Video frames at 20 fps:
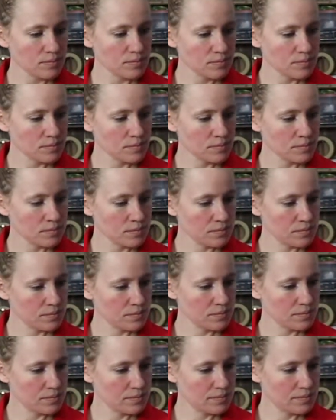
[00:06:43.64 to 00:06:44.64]

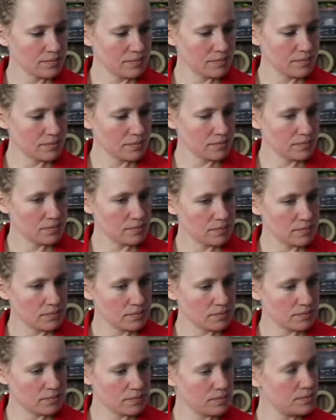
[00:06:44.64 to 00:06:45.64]

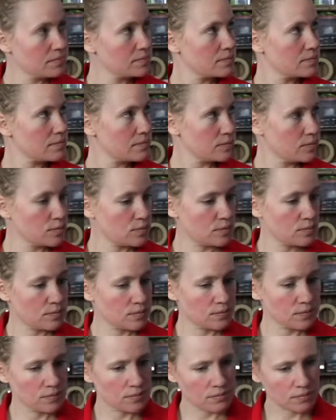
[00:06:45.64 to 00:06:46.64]

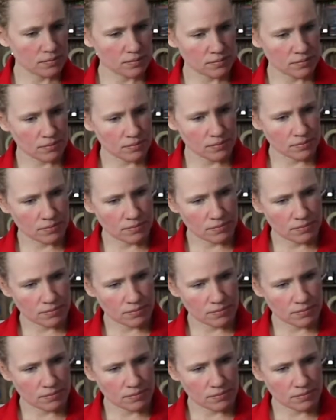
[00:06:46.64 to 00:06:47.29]
[no speech]